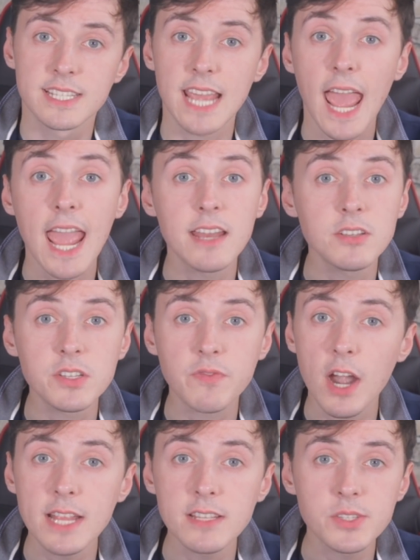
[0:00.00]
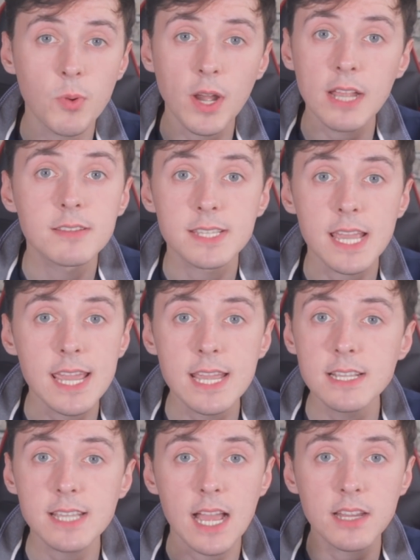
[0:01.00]
To end, friends, what I'd
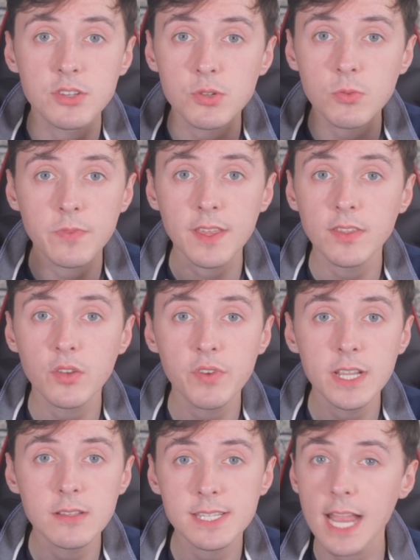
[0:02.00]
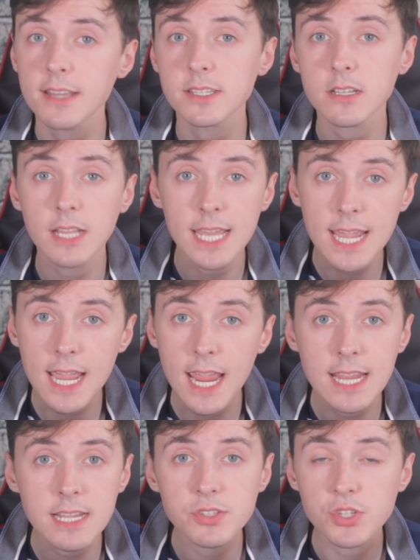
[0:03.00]
say is I don't think the real scandal
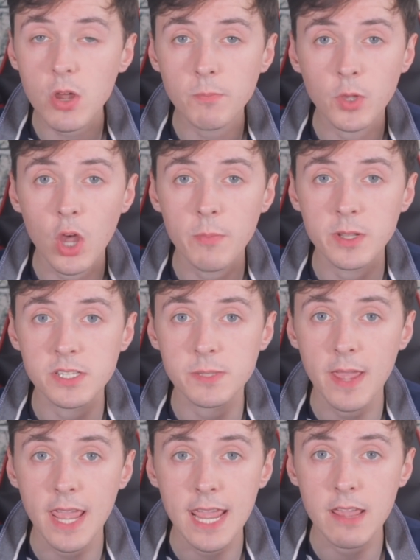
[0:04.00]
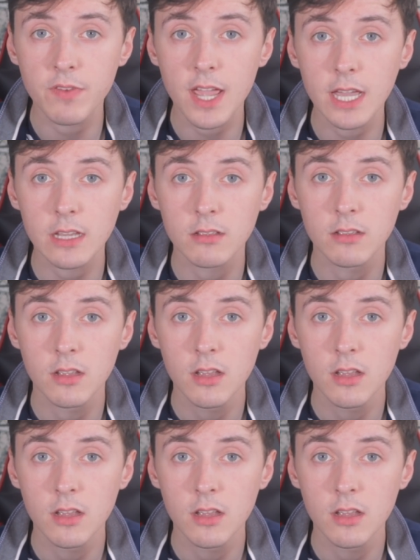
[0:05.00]
here is Dom Cummings' behaviour.